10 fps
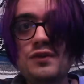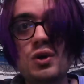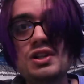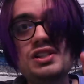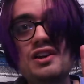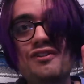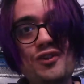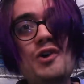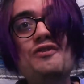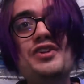If you want to see a
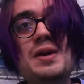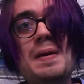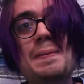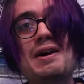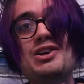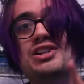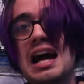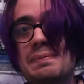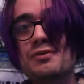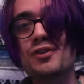full video about Power Rangers
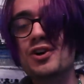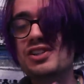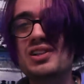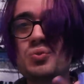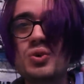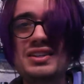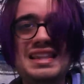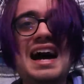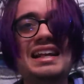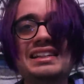Hyperforce and what
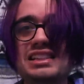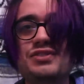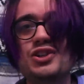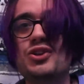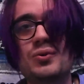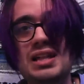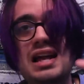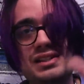that is, if you don't know what that